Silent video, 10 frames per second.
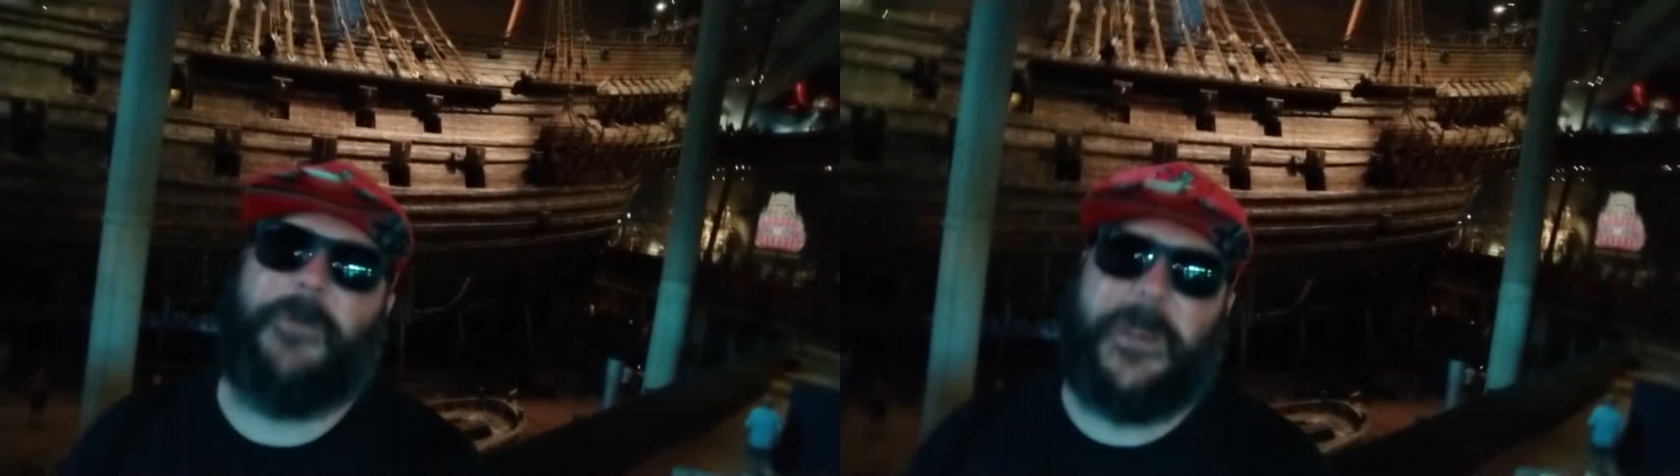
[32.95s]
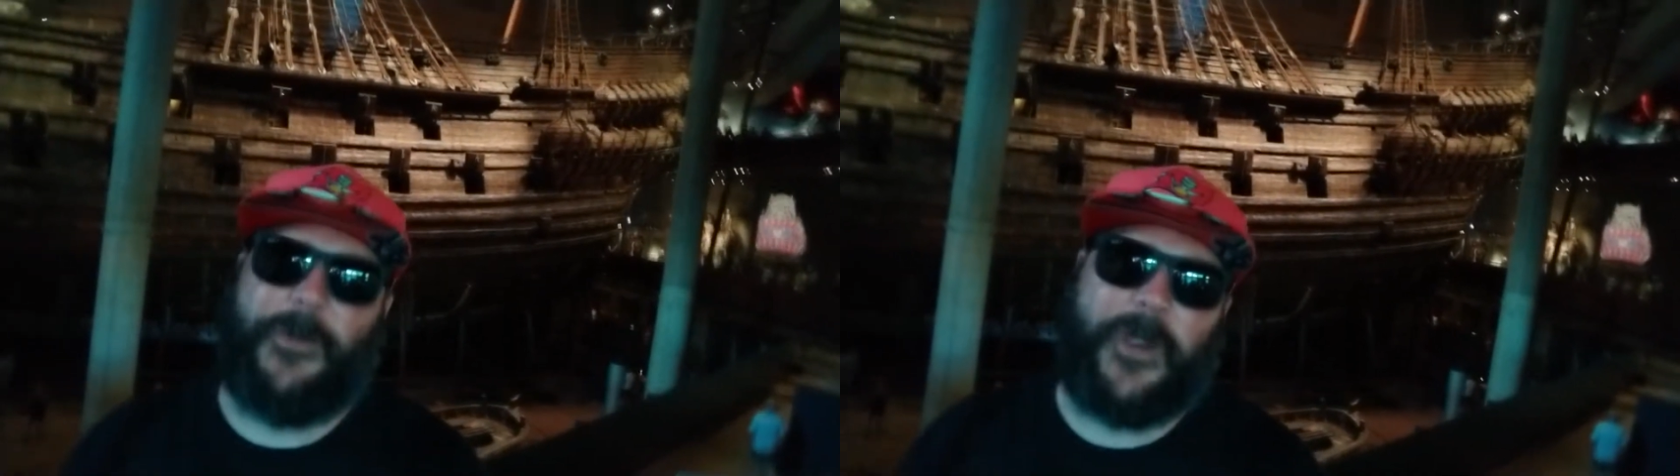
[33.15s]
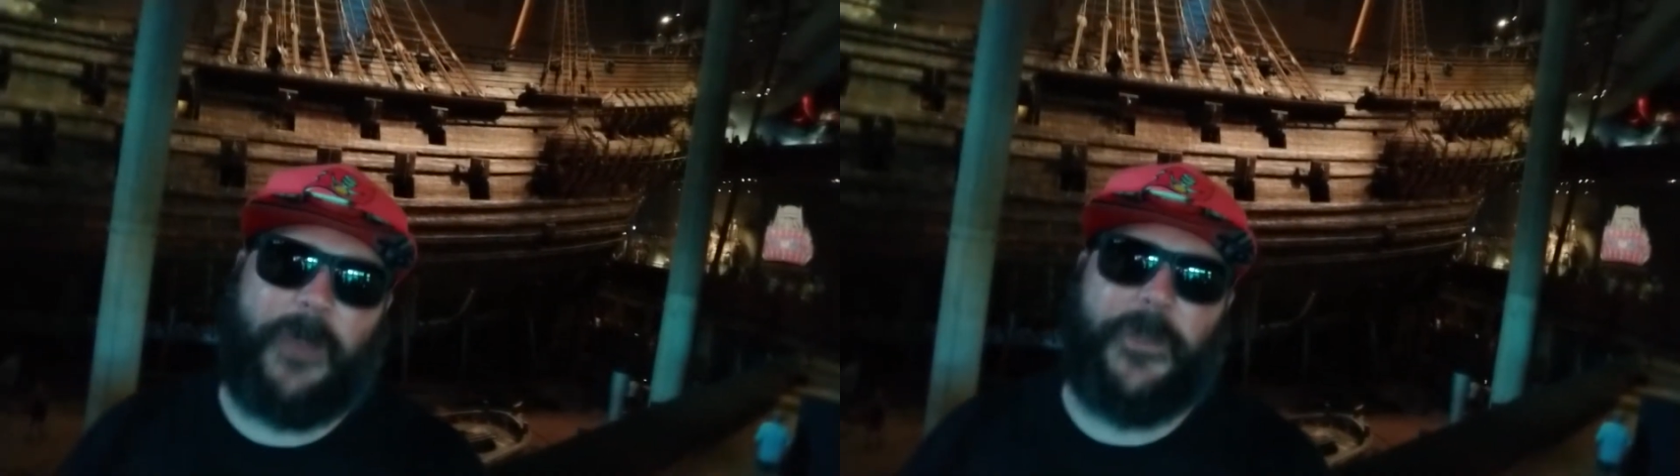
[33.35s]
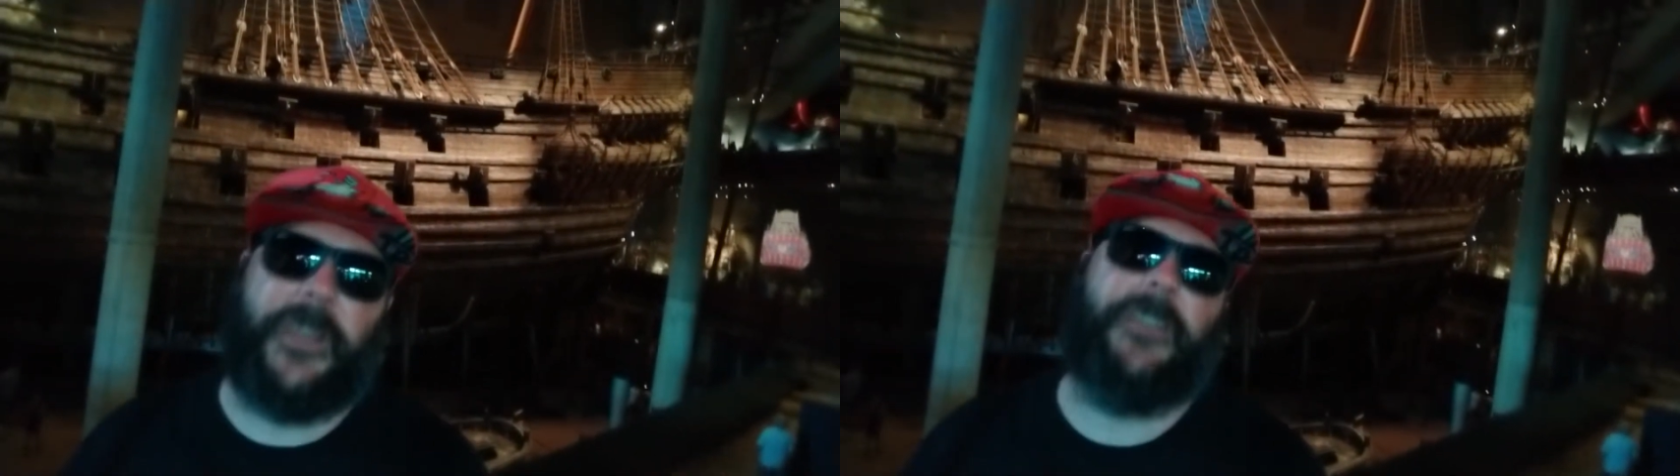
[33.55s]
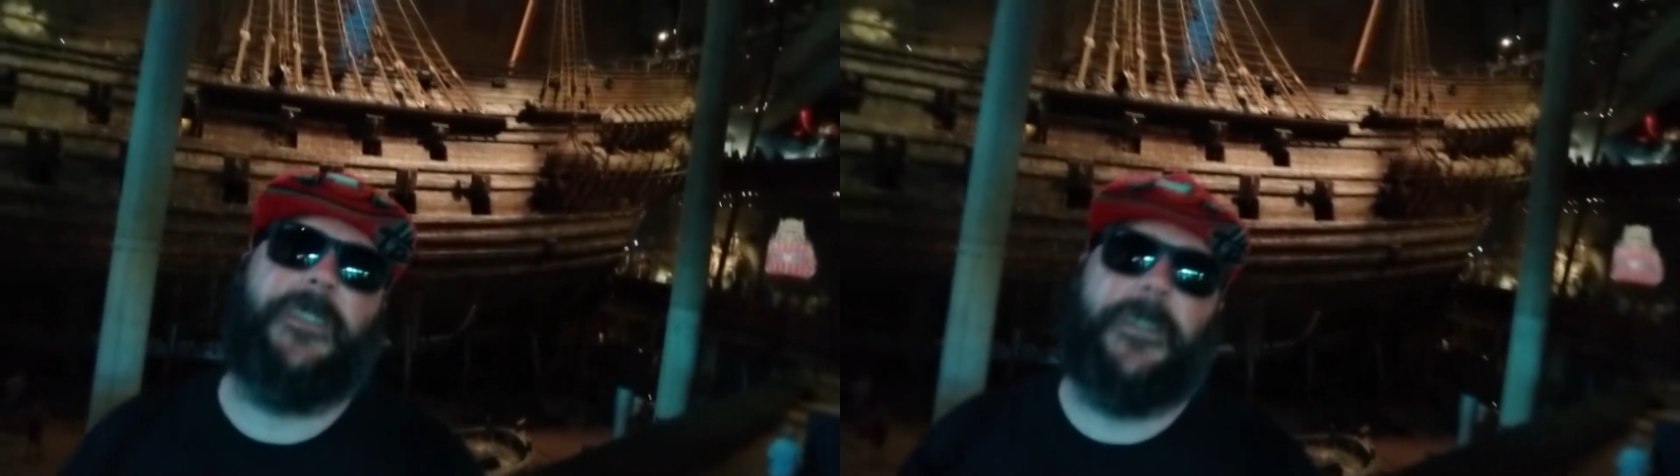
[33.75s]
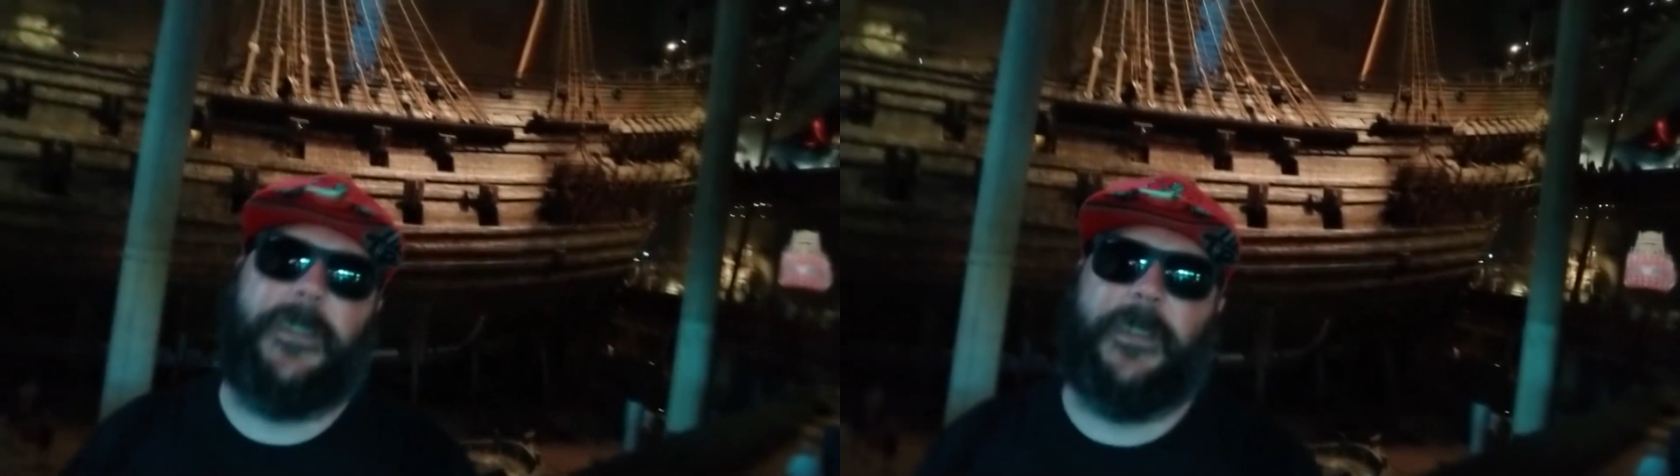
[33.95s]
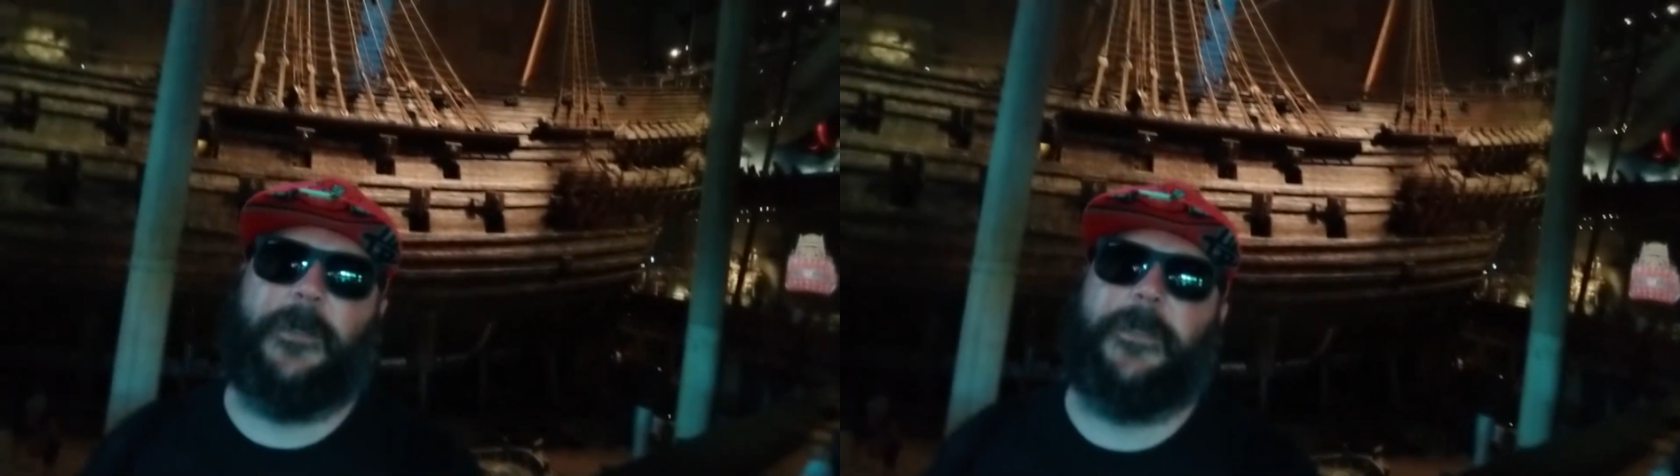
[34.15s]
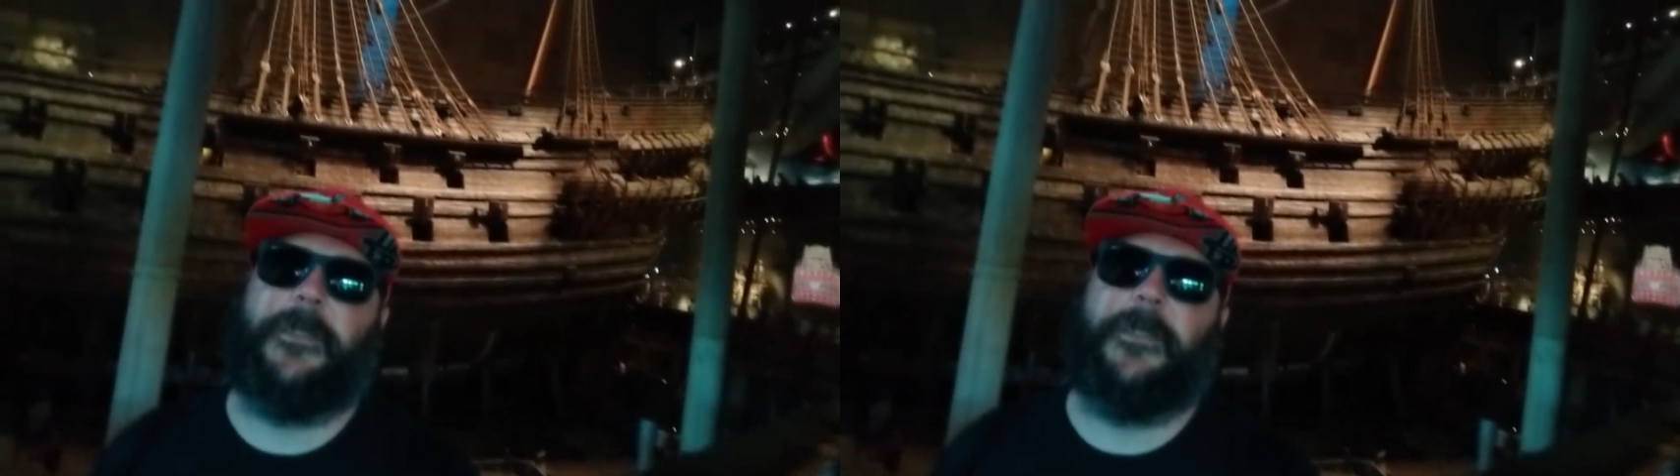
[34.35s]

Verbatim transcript: People come in, you deal with